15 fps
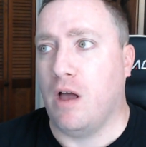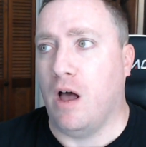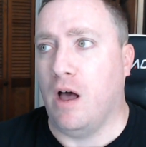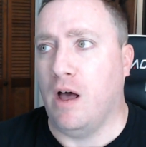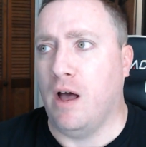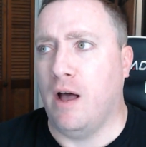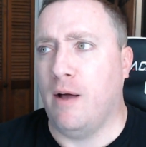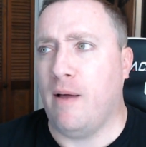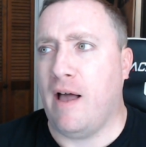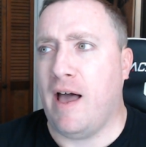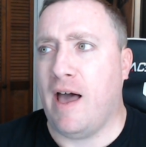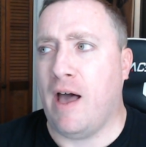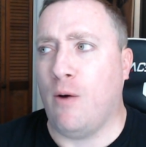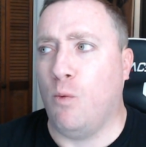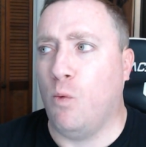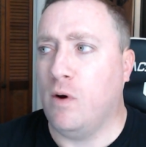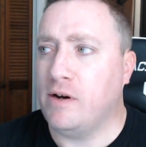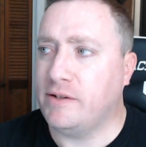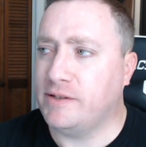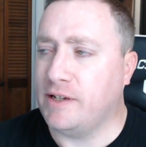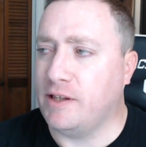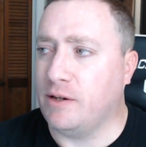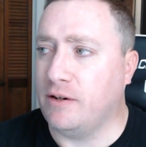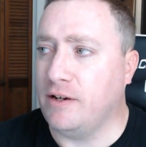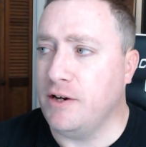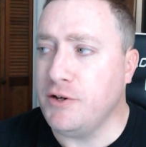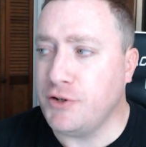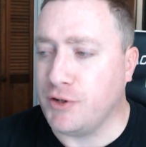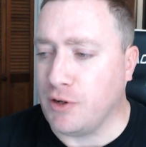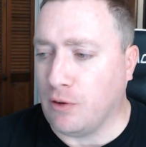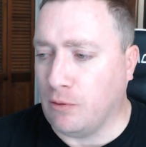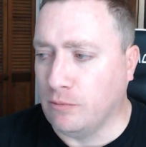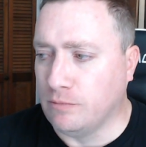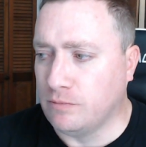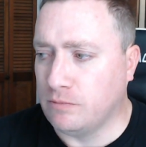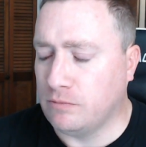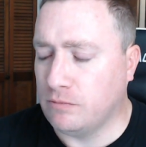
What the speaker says: I want to say the issue